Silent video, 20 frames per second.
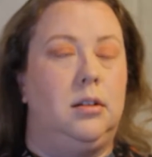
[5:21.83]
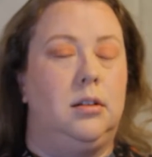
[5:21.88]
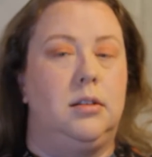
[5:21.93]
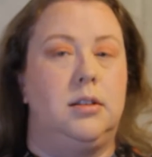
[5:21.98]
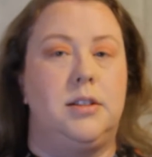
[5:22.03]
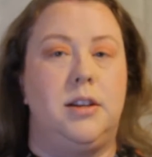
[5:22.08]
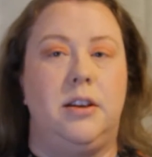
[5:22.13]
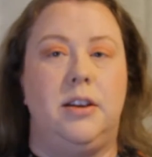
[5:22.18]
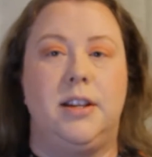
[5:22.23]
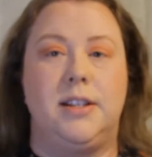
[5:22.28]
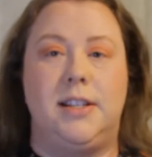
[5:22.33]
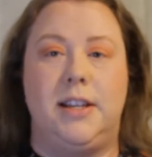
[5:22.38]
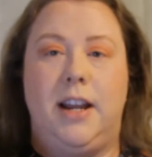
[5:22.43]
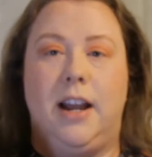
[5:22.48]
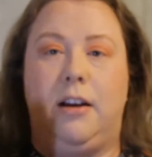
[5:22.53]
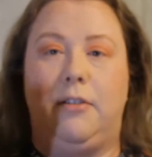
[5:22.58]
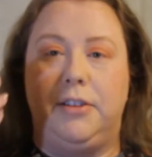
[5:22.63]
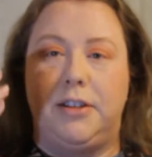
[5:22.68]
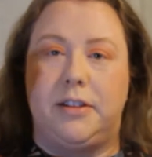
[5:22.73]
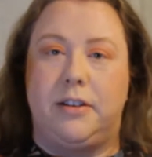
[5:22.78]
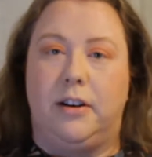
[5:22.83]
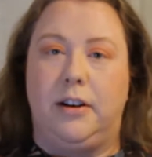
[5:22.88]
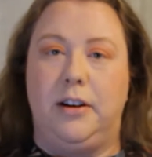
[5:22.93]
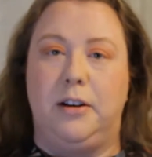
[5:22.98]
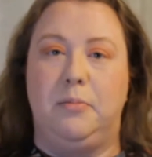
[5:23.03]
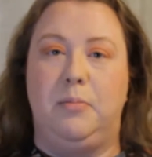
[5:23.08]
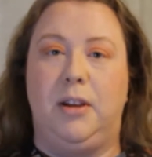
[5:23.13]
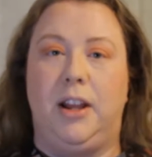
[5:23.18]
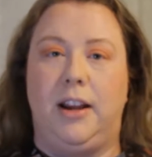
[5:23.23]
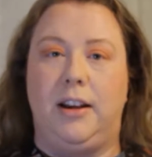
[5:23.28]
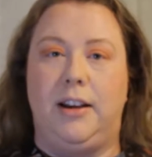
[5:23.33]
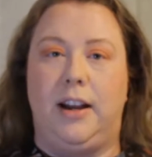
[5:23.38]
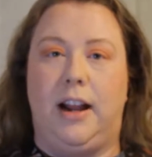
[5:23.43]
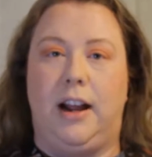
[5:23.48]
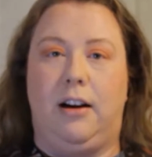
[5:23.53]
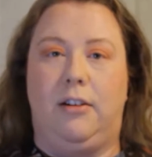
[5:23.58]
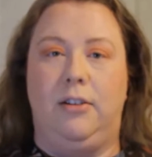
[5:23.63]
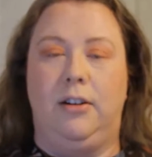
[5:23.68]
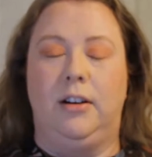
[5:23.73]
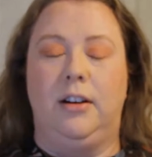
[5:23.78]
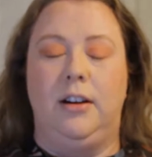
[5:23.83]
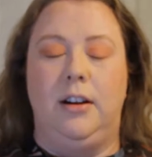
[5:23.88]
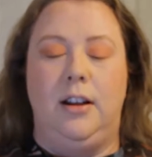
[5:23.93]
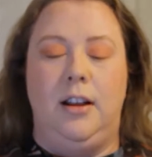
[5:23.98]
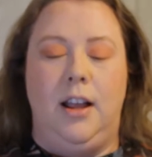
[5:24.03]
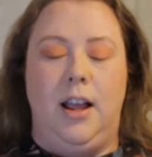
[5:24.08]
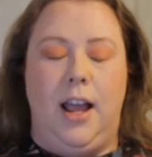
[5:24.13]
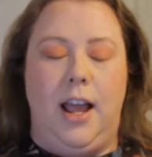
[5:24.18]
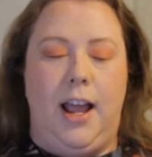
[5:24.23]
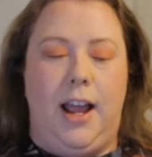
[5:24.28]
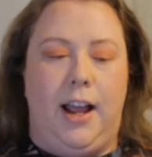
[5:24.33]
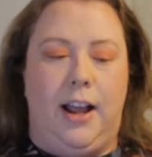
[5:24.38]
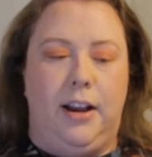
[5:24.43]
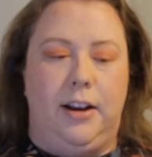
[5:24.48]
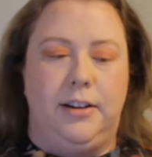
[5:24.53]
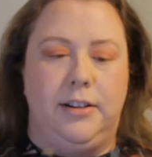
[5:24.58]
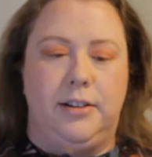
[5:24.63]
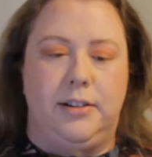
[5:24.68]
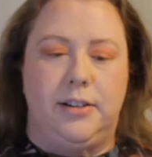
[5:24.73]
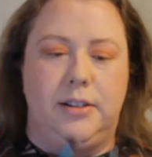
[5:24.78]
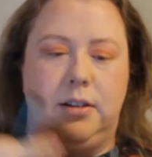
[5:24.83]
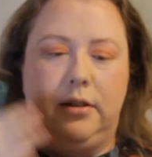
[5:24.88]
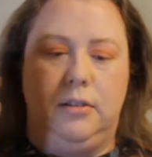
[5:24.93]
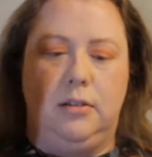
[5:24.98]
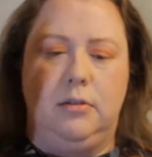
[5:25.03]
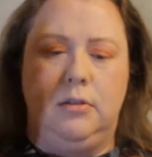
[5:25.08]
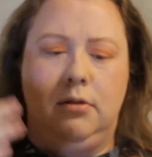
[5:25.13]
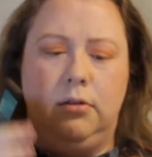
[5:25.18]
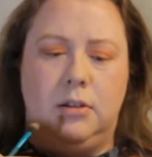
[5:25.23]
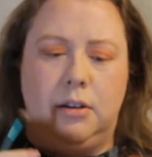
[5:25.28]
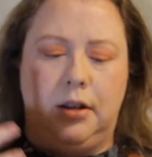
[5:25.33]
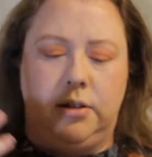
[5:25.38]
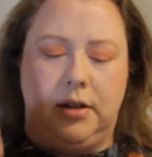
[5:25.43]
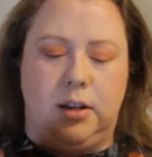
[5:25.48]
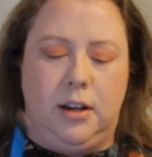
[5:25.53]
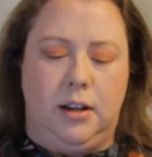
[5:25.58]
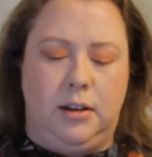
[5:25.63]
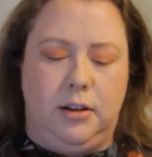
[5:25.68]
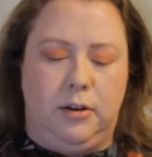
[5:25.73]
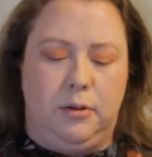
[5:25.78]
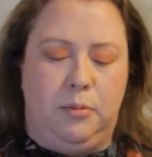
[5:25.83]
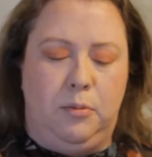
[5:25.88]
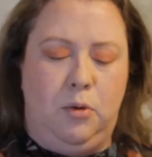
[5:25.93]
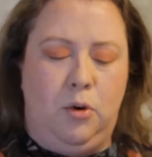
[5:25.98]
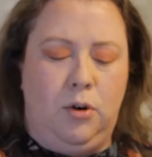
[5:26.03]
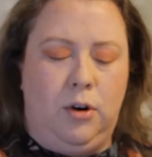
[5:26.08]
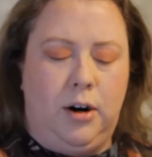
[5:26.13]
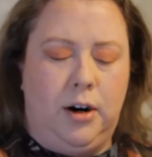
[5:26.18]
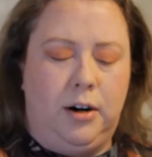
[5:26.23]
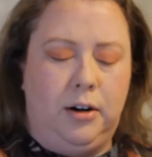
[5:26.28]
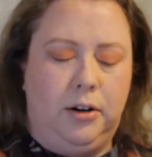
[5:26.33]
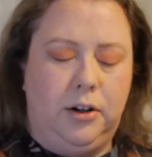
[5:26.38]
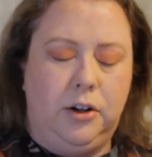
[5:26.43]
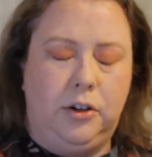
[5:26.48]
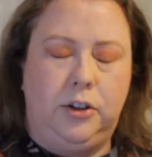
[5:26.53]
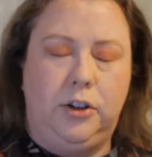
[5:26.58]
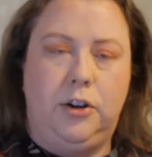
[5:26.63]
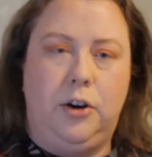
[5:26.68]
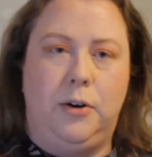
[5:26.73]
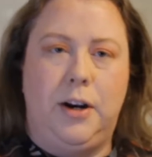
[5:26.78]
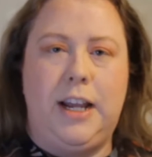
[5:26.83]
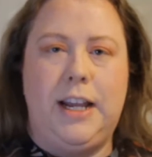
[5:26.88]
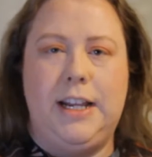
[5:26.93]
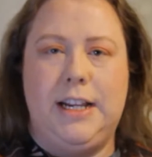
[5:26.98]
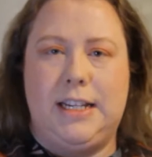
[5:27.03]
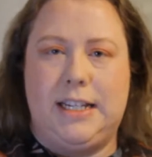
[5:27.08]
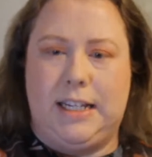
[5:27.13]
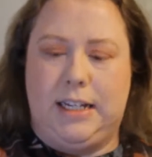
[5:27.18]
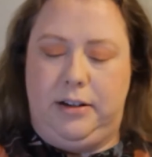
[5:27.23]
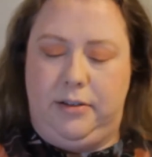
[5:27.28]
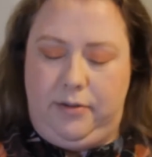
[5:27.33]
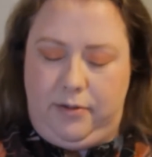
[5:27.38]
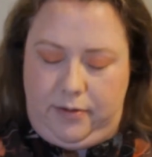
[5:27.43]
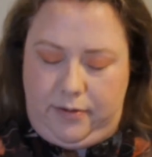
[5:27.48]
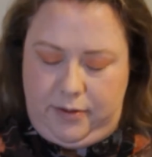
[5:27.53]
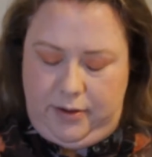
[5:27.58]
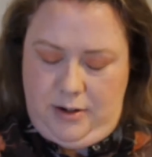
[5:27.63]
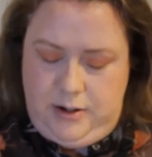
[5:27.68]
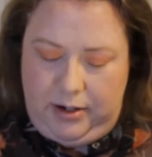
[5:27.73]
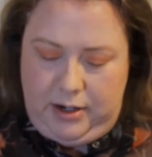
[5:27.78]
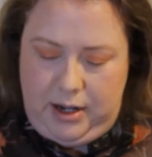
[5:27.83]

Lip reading: So you can see how it's starting to blend out and look a little more cohesive.